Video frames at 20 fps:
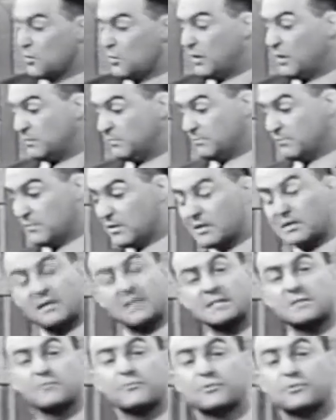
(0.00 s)
Well,
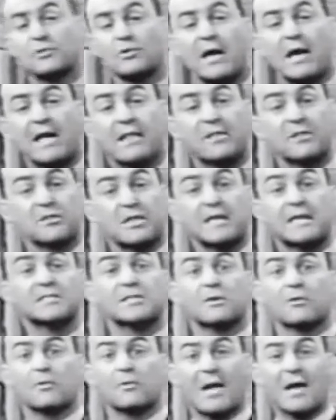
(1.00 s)
let's try the things
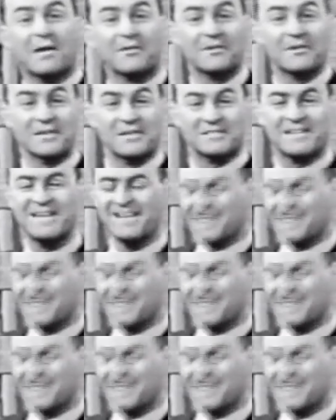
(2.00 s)
that are around us.